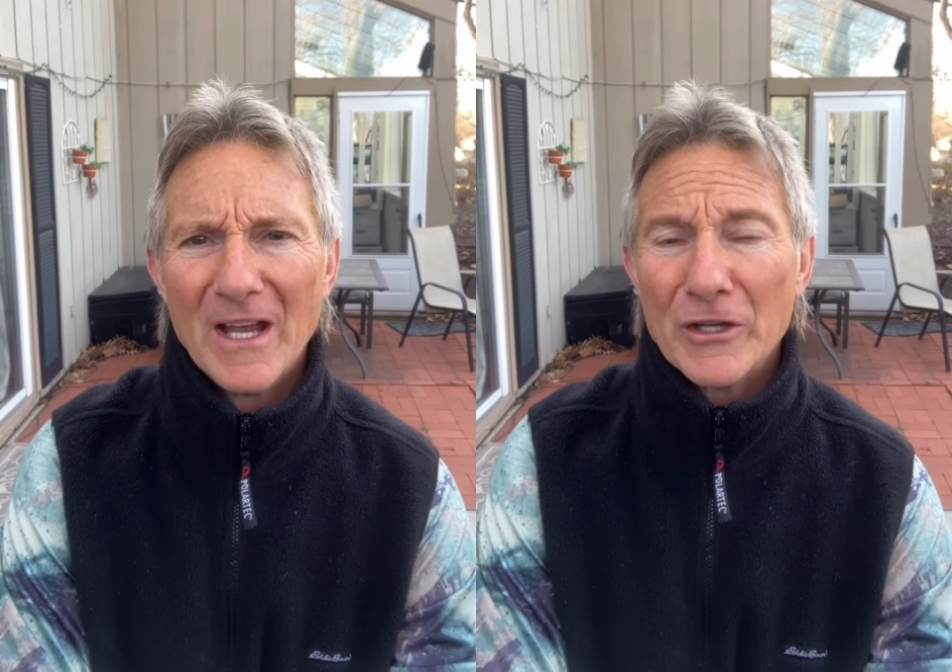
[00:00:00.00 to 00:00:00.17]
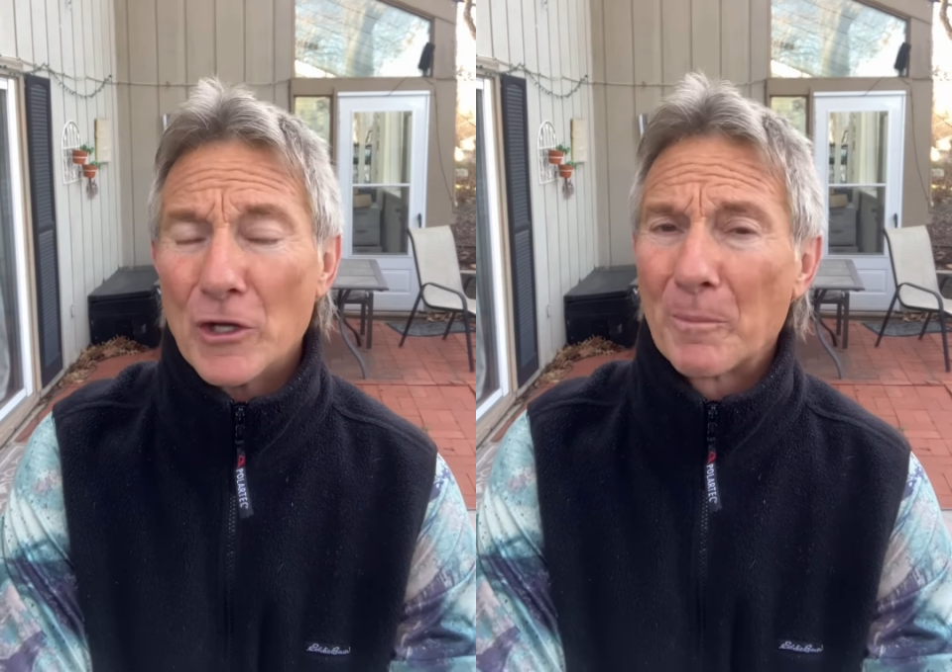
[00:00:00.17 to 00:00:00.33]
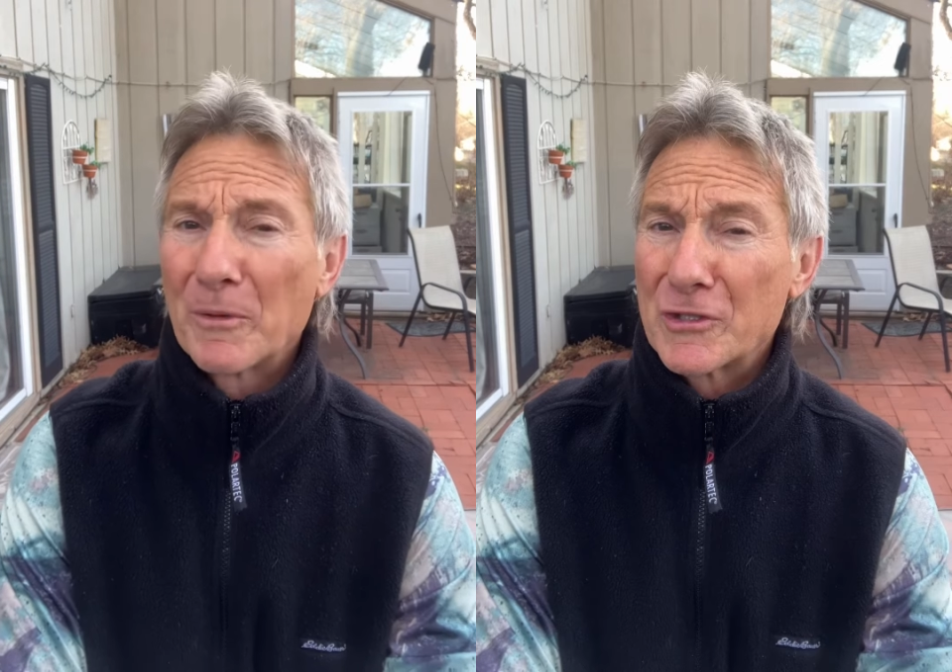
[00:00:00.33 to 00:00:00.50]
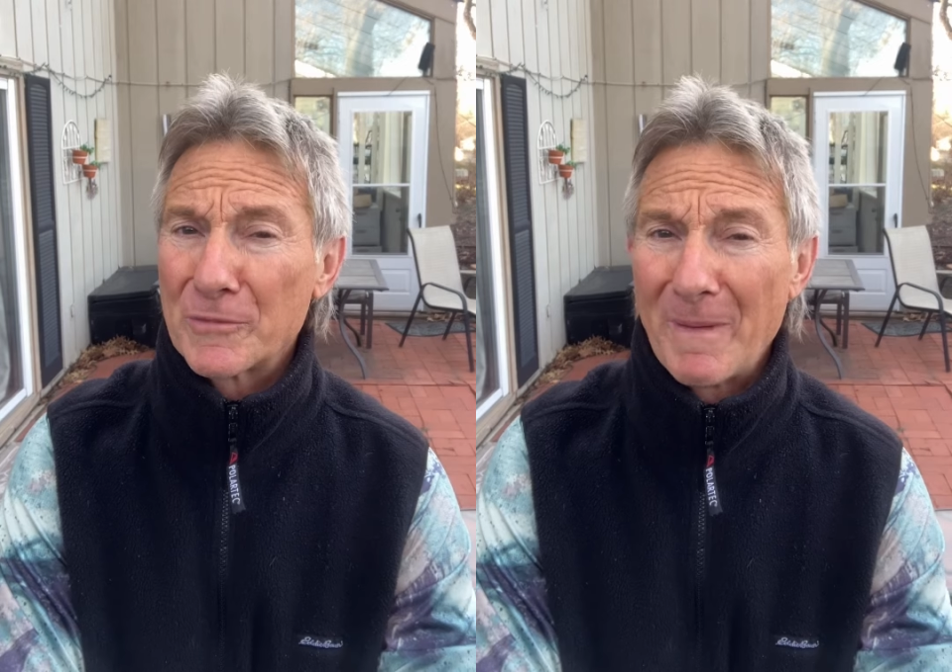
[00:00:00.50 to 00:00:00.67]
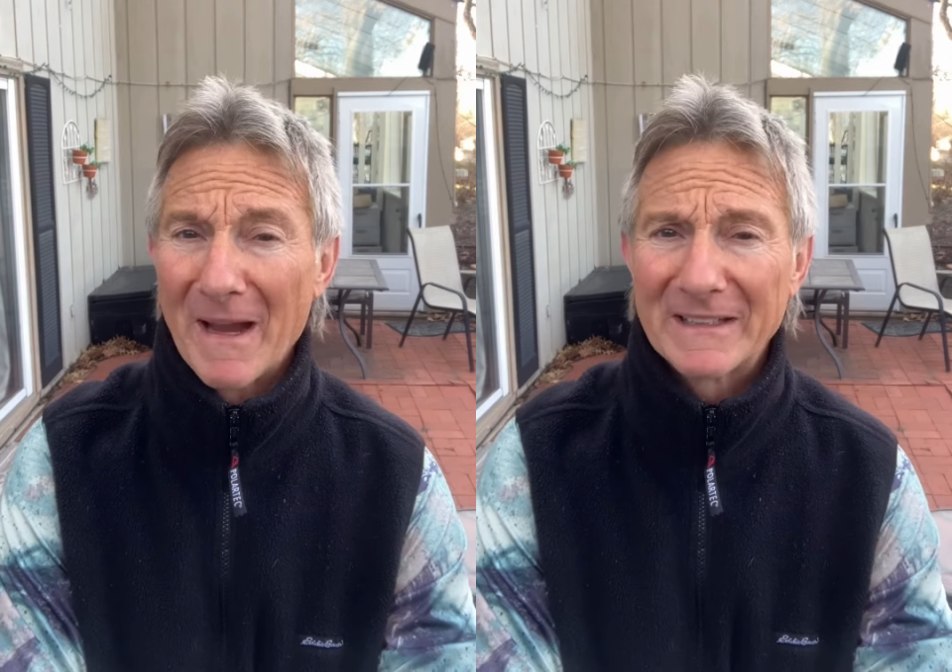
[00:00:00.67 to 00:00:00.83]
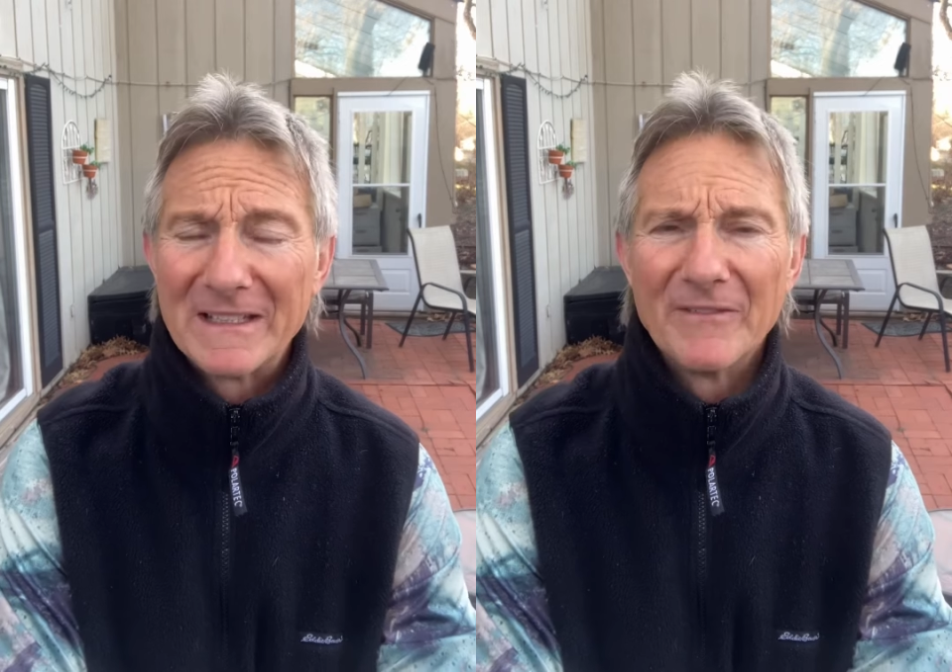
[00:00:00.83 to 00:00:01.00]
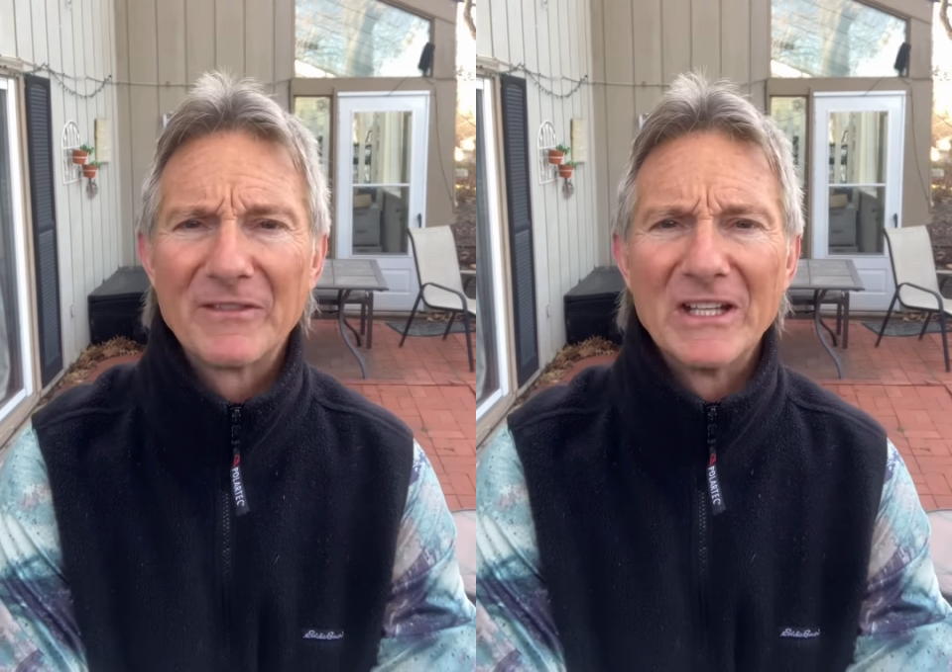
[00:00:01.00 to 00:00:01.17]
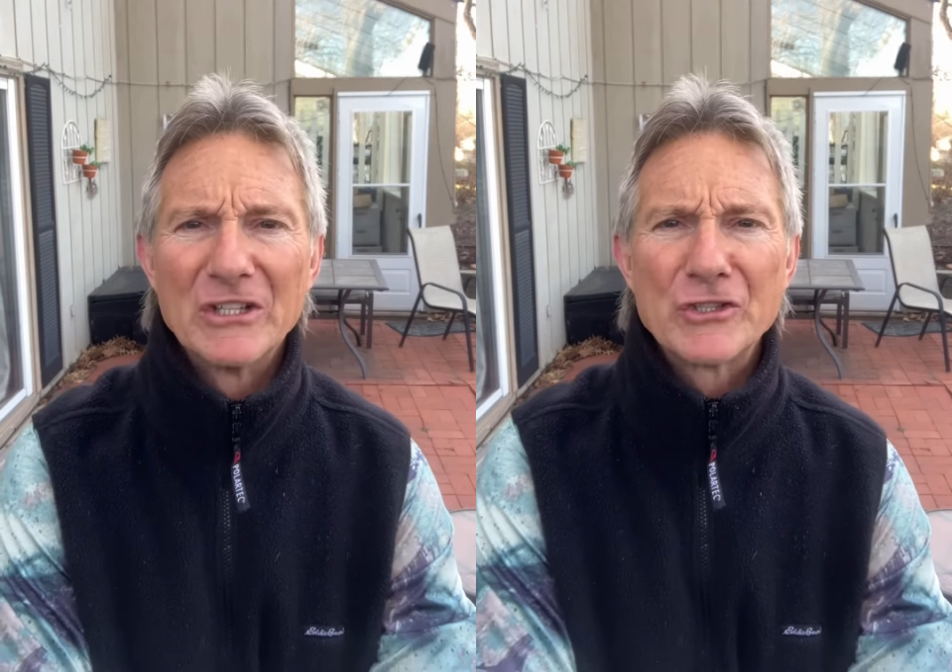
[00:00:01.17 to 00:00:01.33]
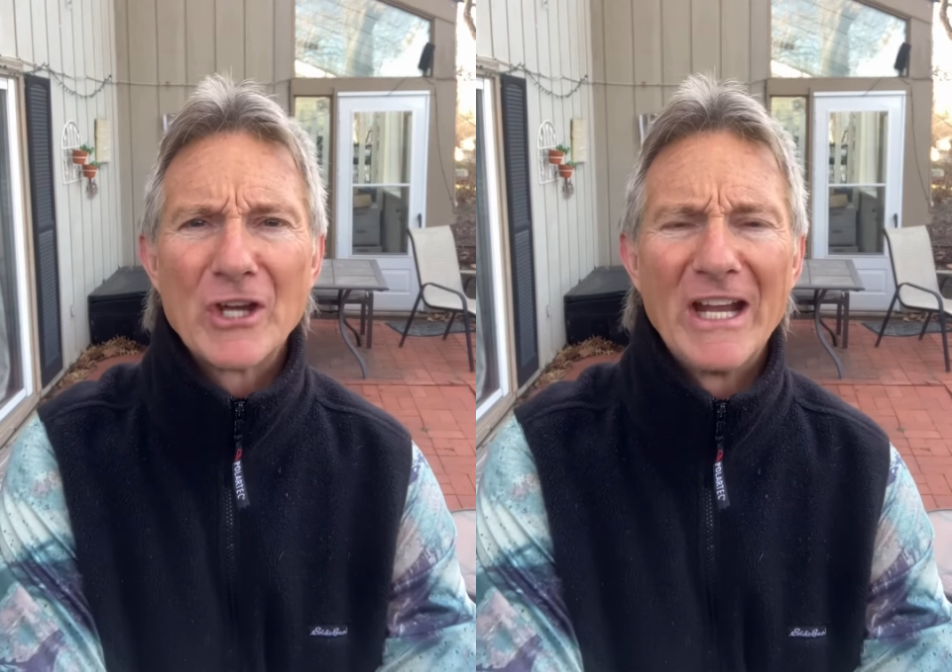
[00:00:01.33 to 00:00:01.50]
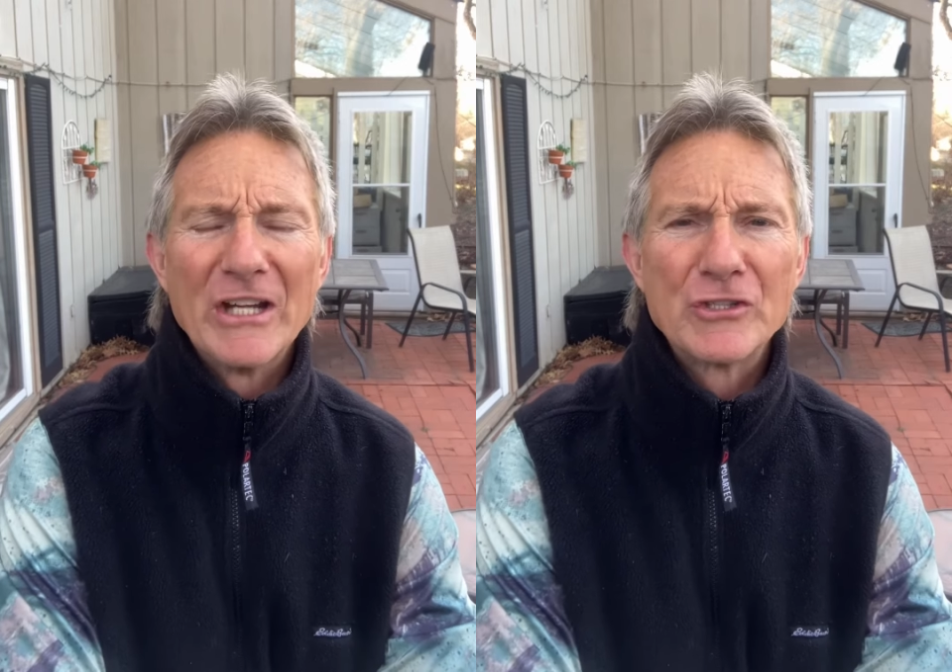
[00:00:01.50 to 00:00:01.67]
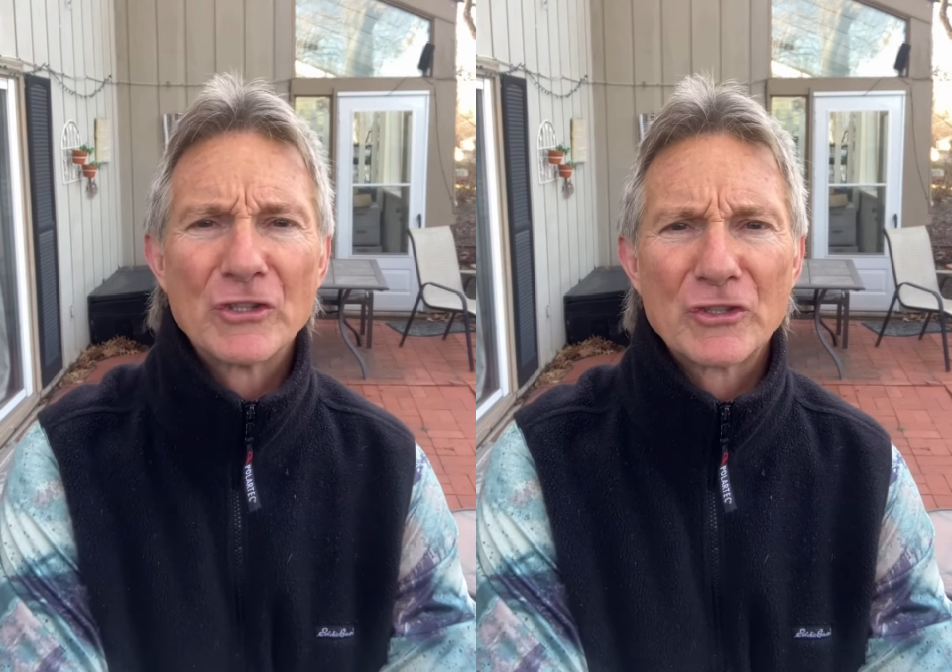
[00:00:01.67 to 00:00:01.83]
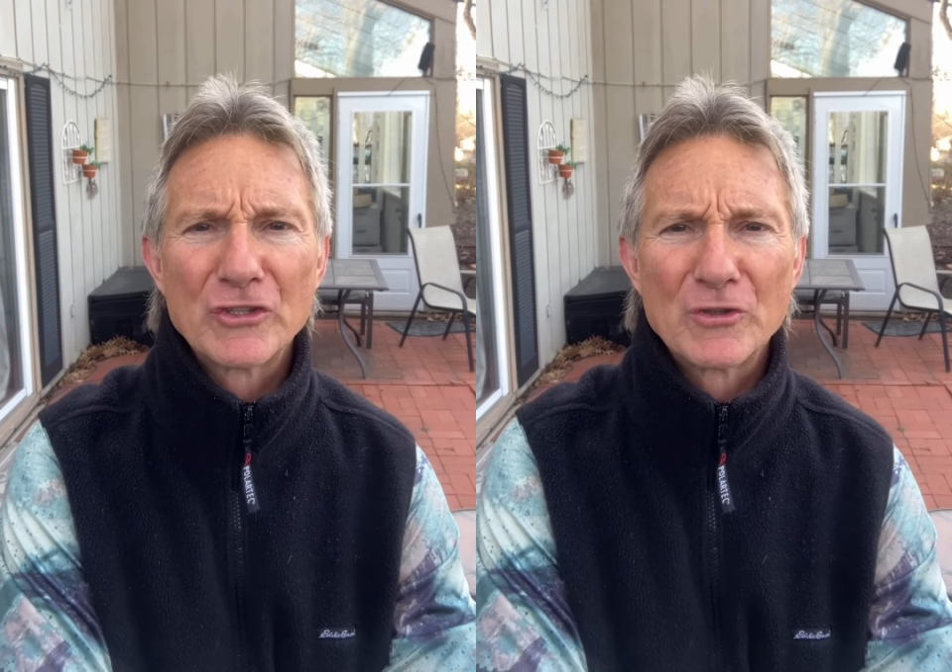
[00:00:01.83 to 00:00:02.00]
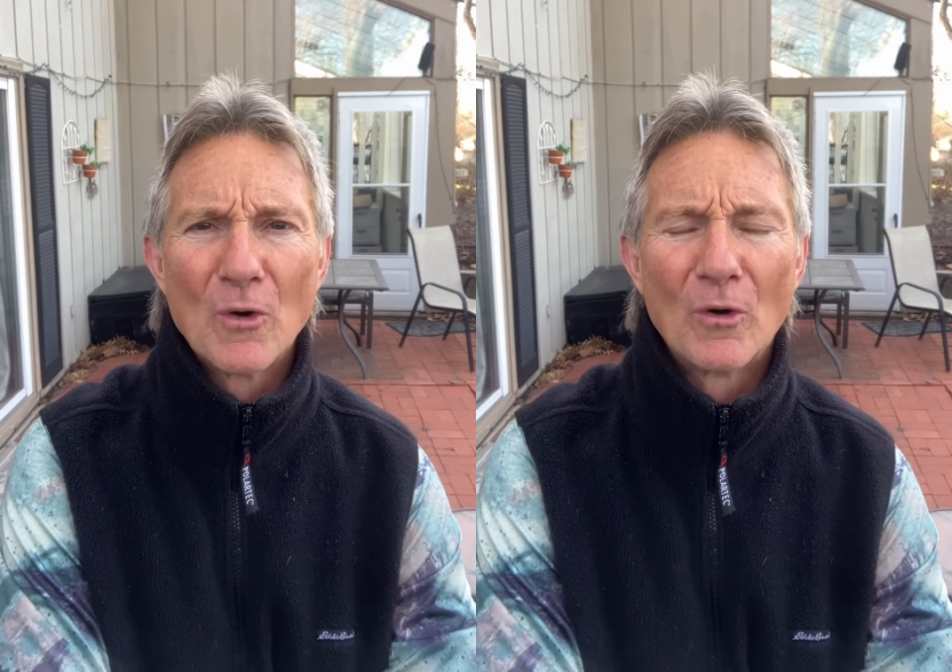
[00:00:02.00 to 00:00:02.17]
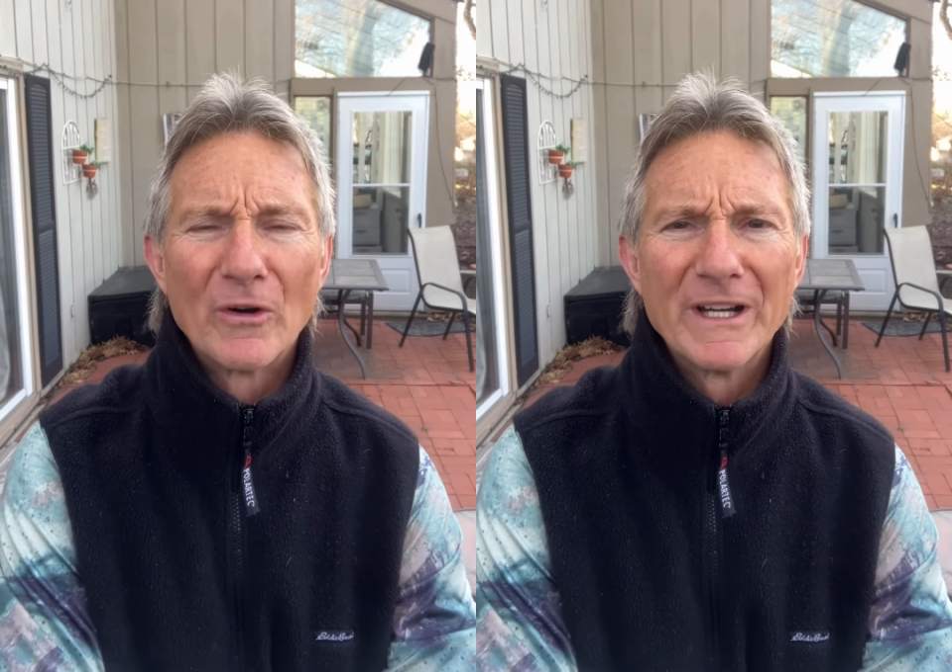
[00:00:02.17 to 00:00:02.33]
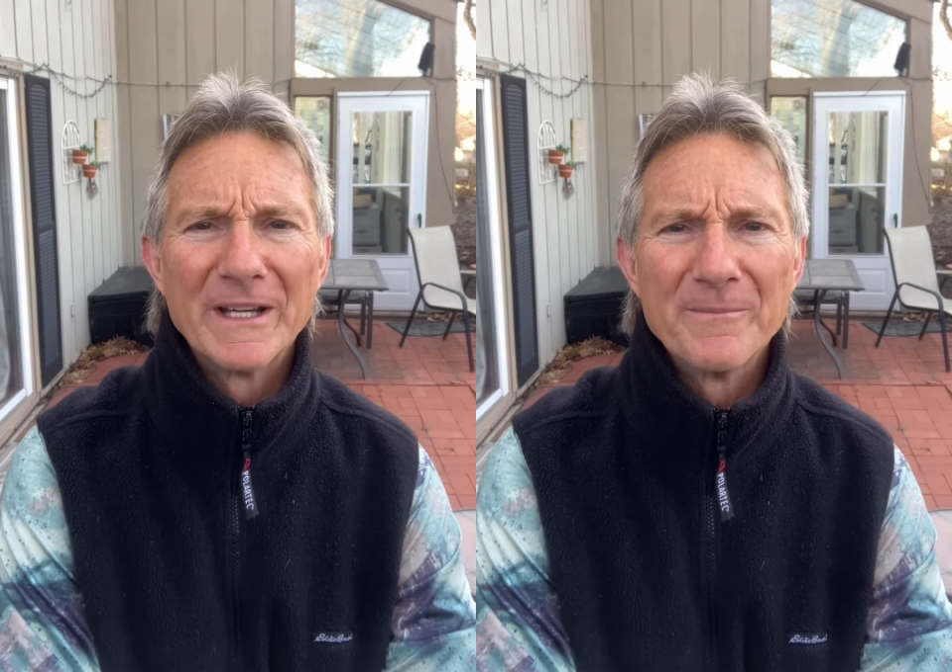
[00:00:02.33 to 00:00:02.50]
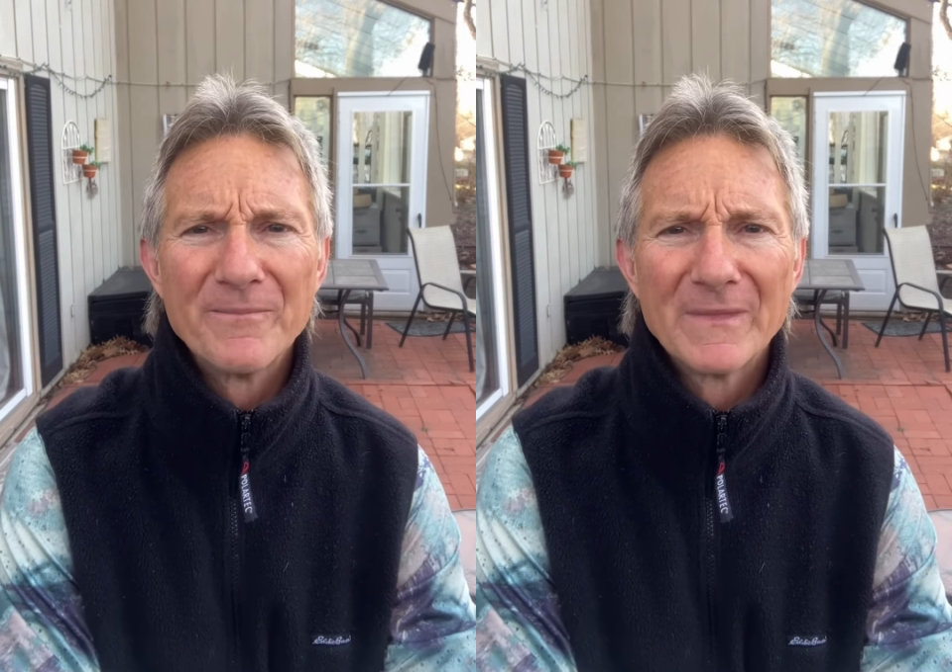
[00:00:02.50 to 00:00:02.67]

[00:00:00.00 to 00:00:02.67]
Your perspective can change your story.